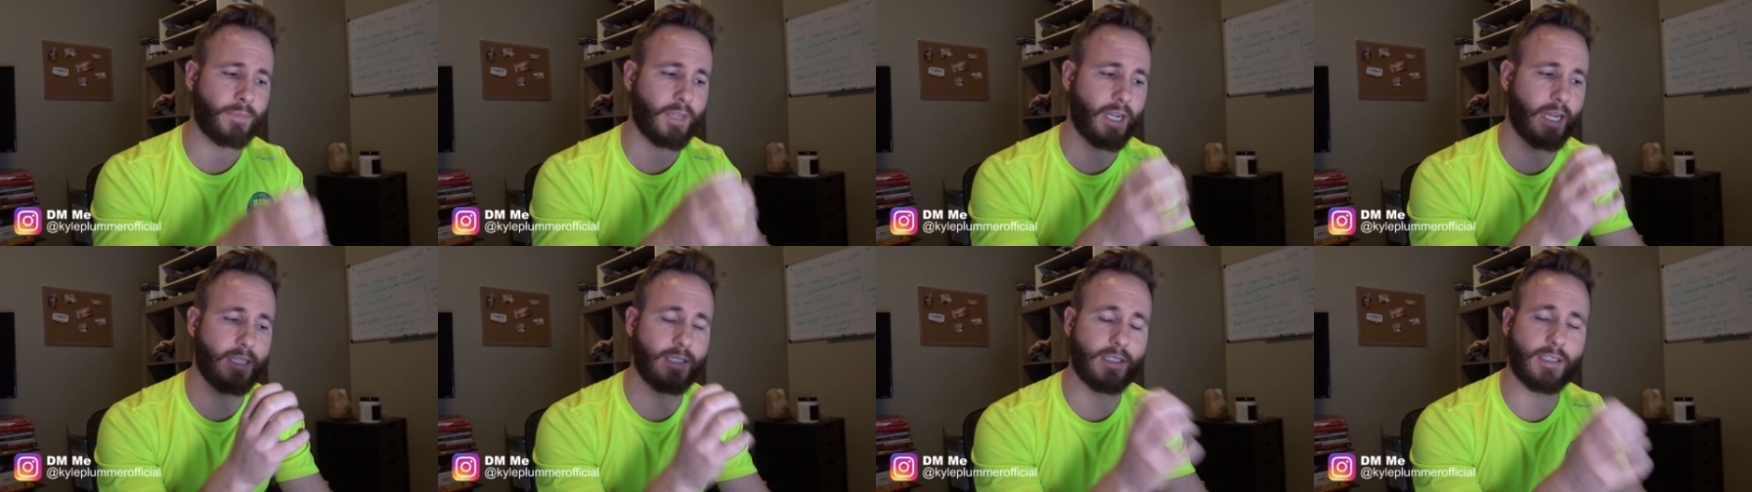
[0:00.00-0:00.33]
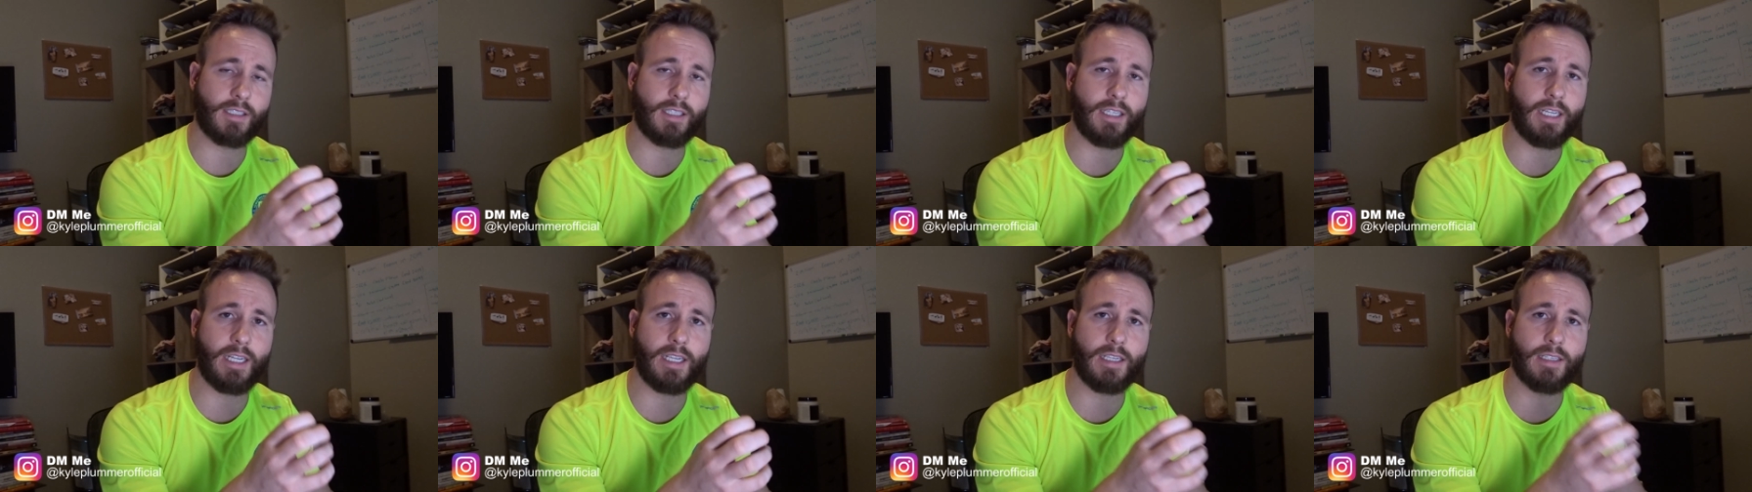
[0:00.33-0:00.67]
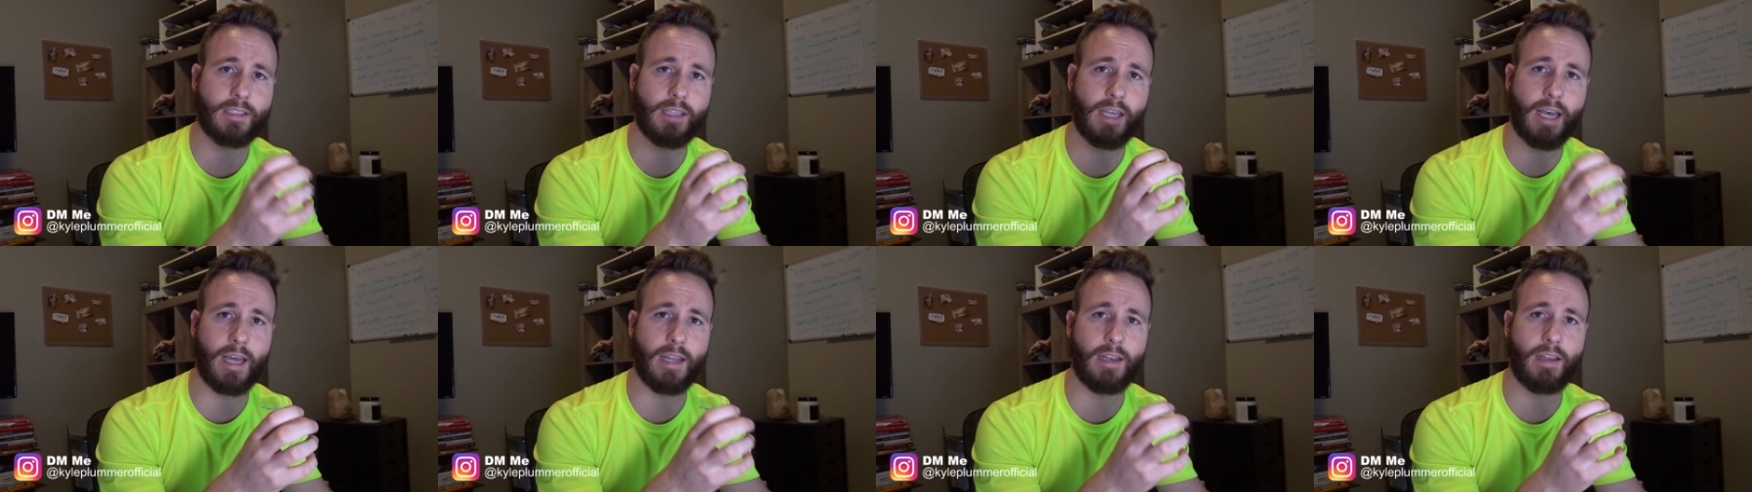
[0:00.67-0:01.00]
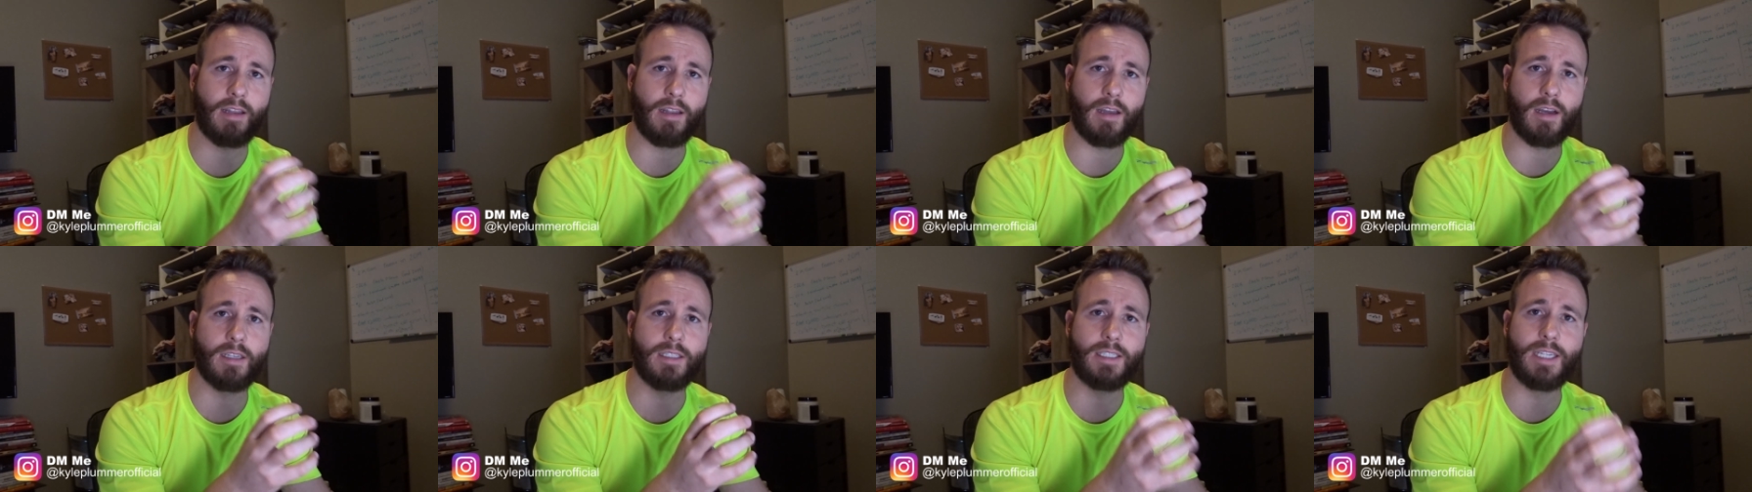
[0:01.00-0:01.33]
and sees
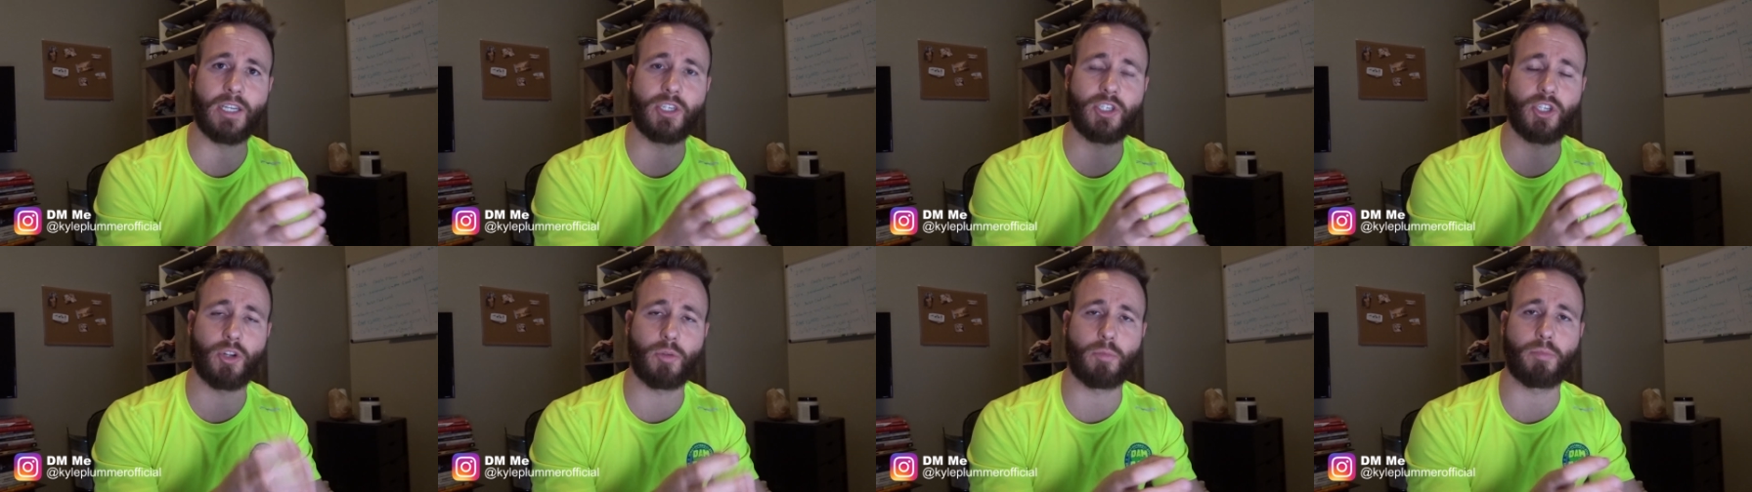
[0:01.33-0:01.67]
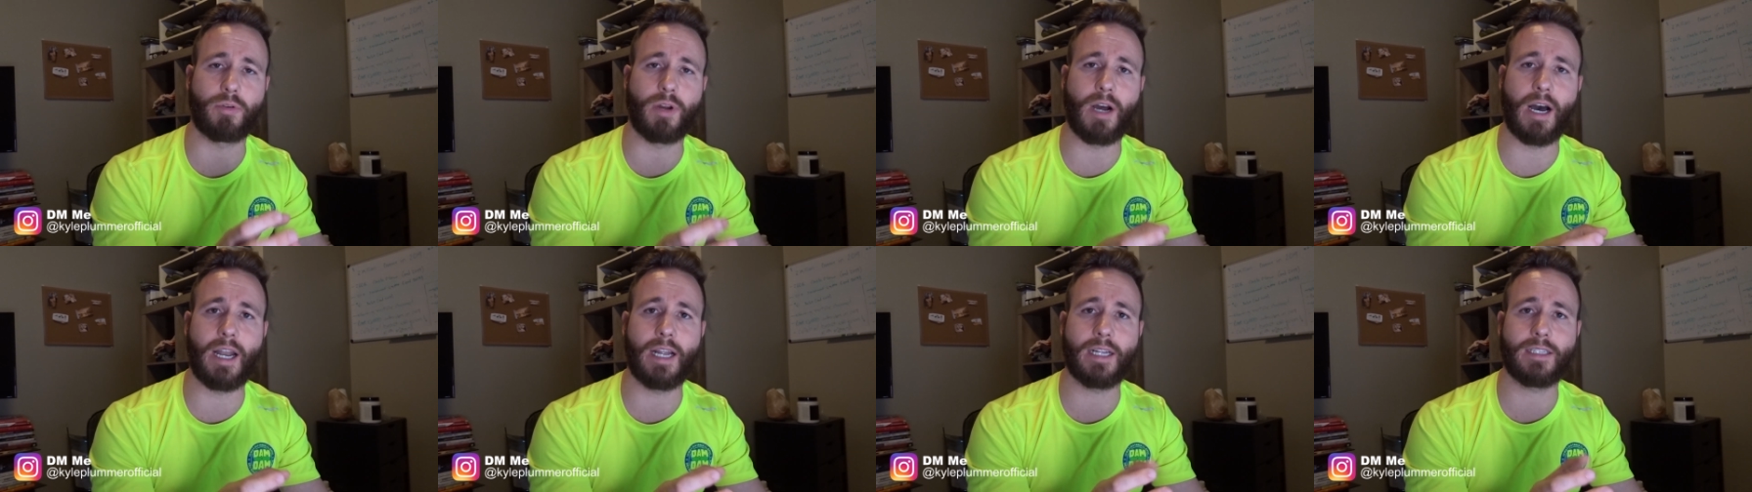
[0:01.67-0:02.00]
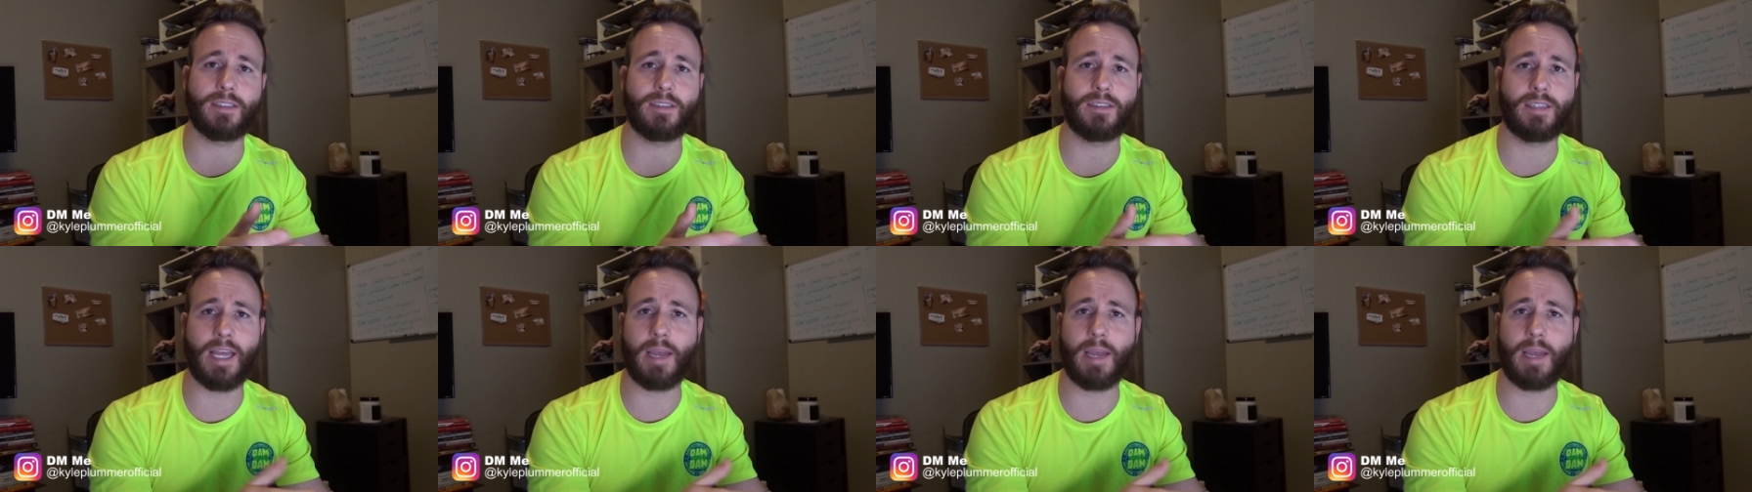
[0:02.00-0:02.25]
that additional product,